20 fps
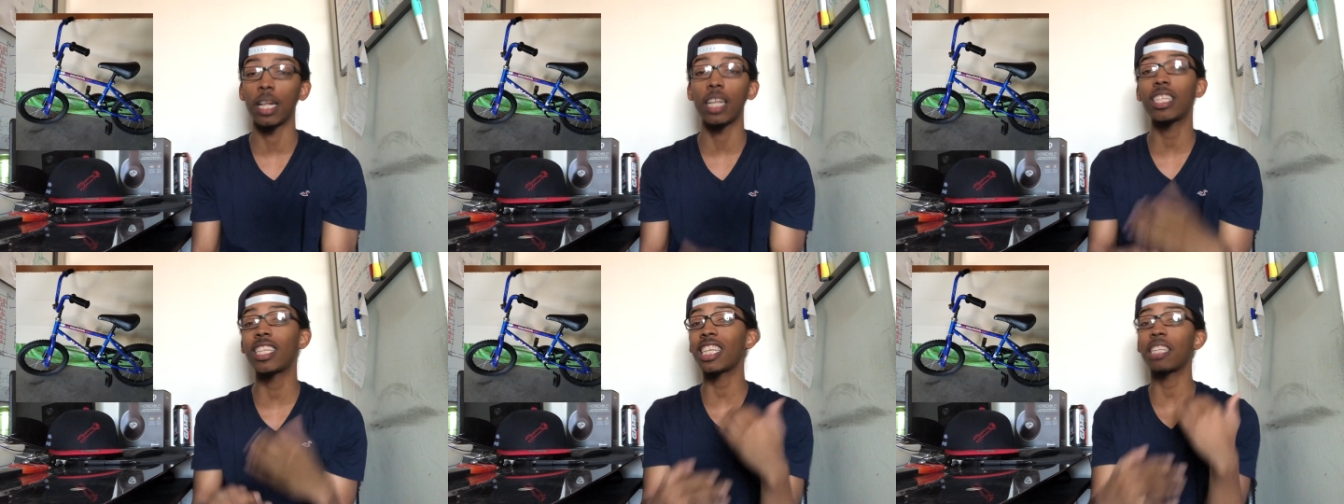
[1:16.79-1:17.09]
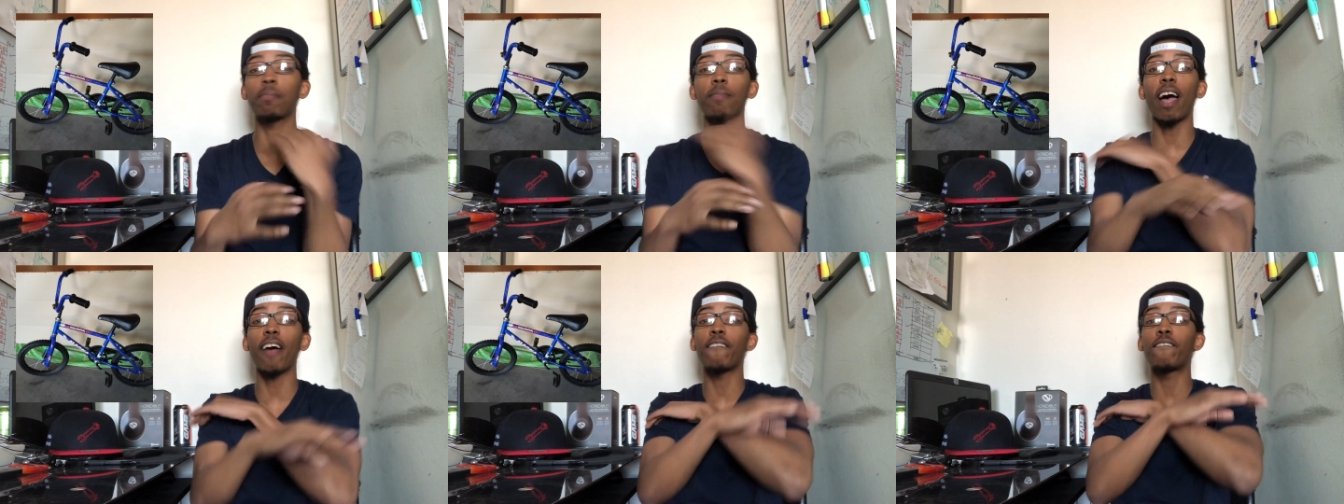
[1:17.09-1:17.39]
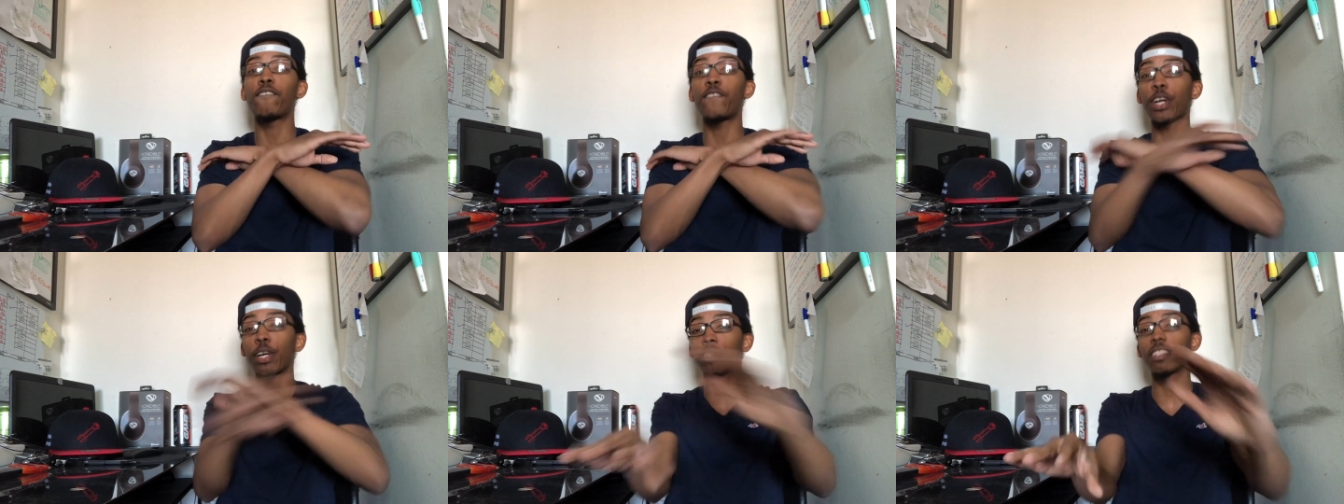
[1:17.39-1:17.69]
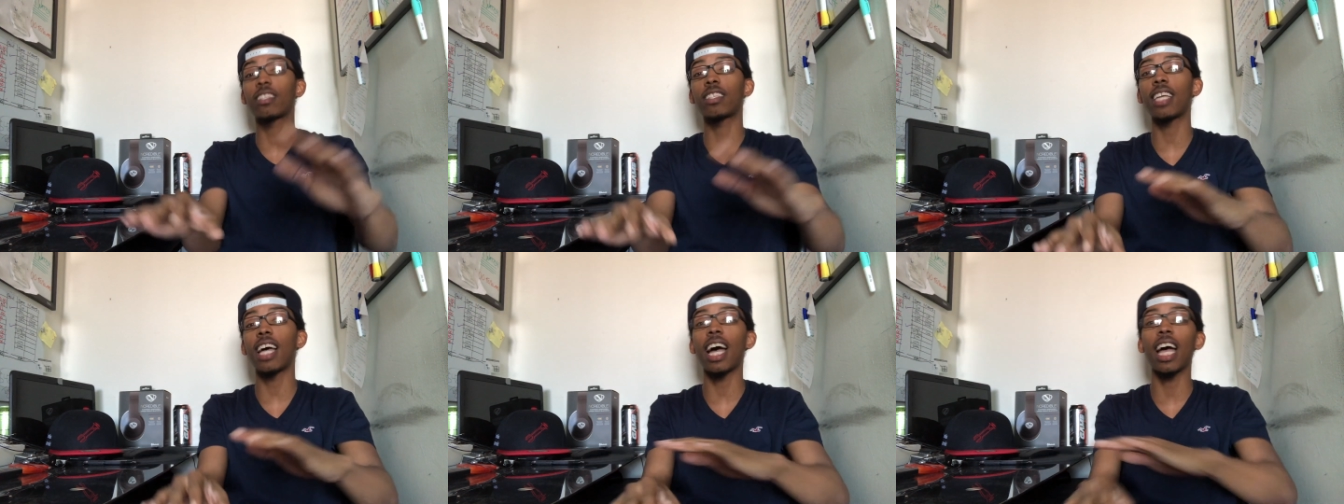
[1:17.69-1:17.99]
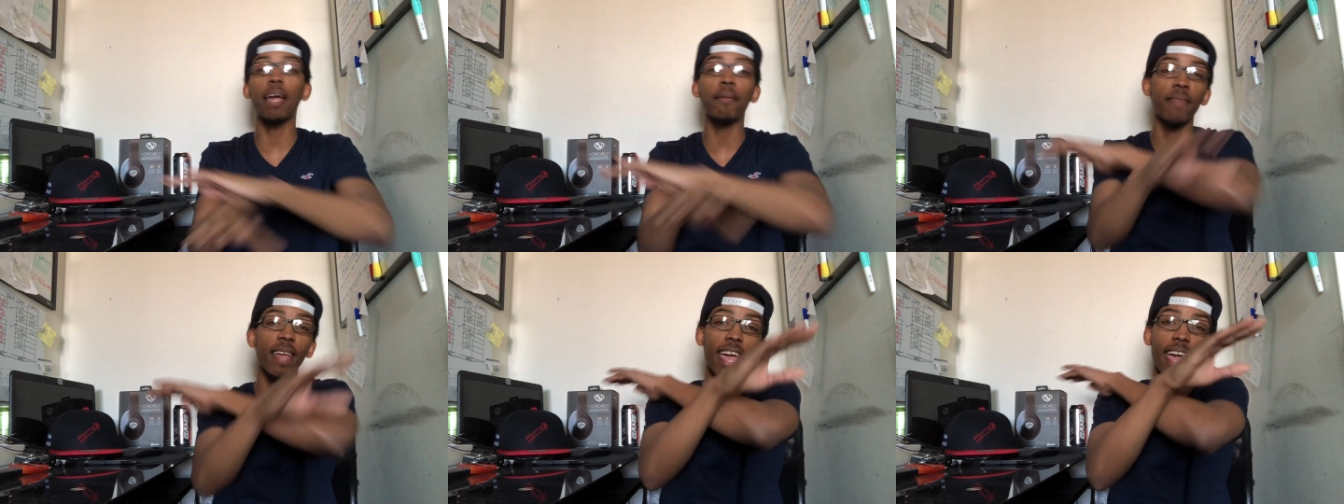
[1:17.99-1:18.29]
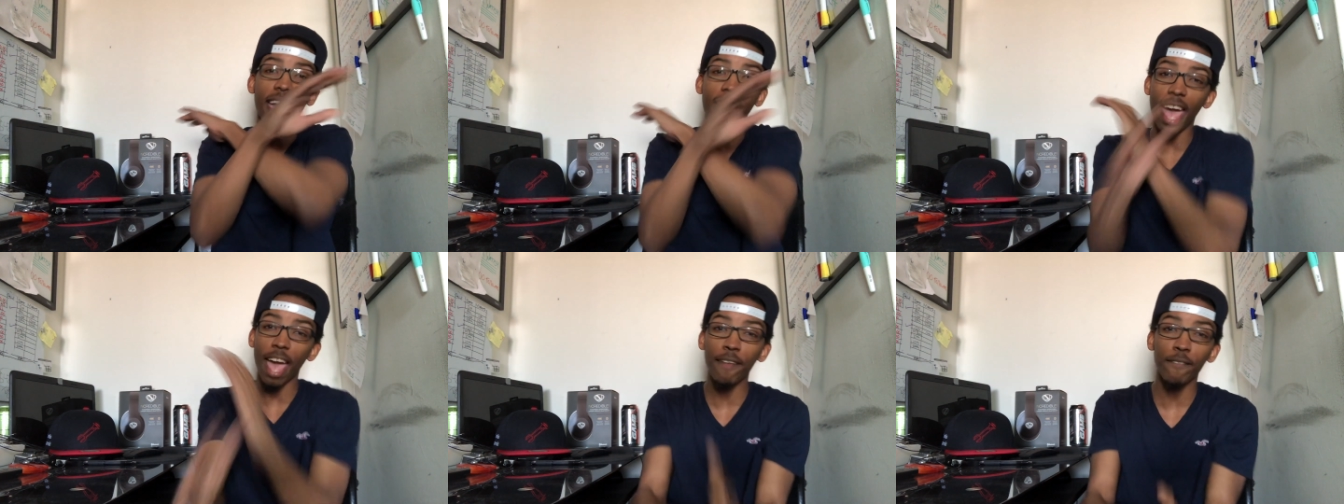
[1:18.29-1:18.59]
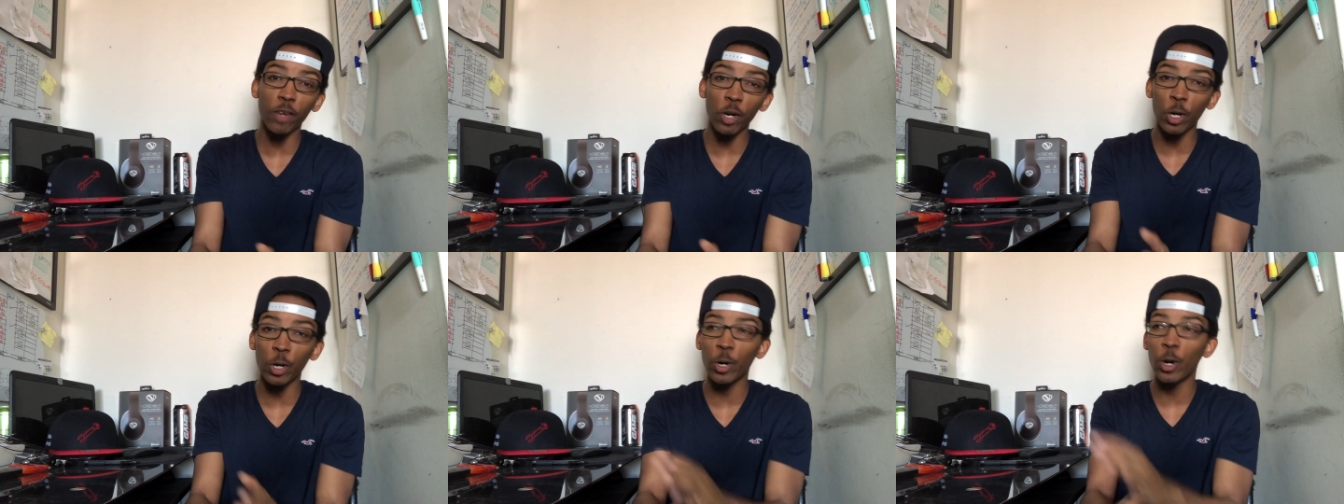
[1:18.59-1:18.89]
This is my first time
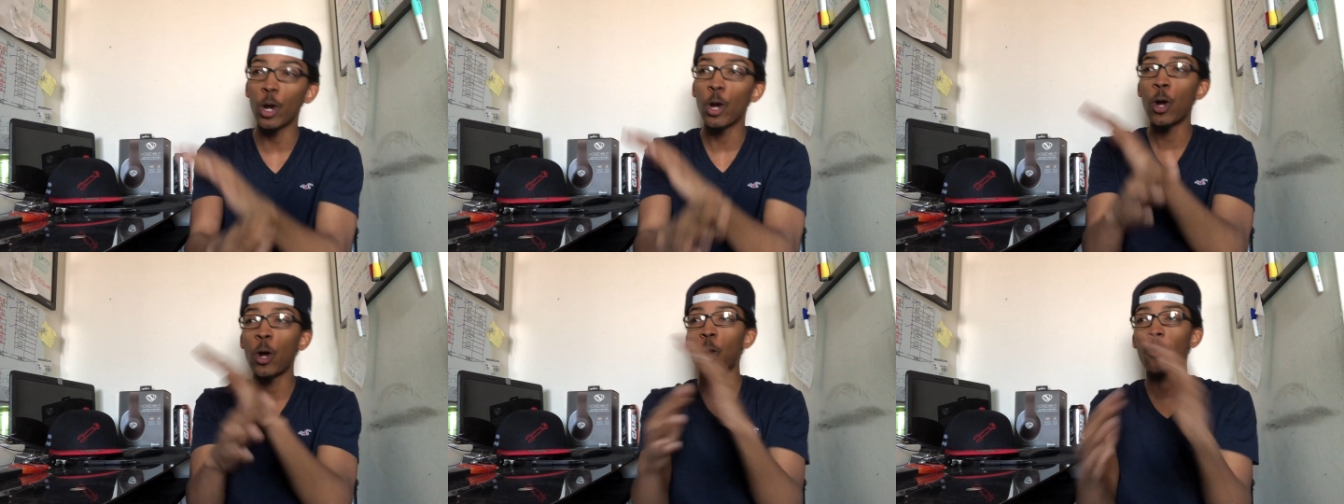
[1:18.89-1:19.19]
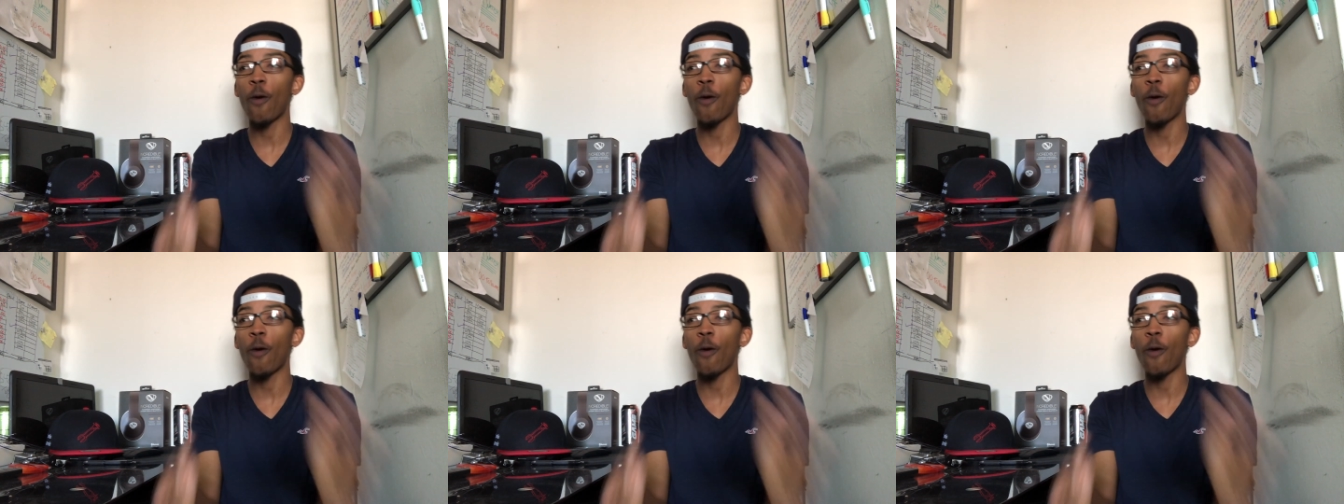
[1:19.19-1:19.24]
ever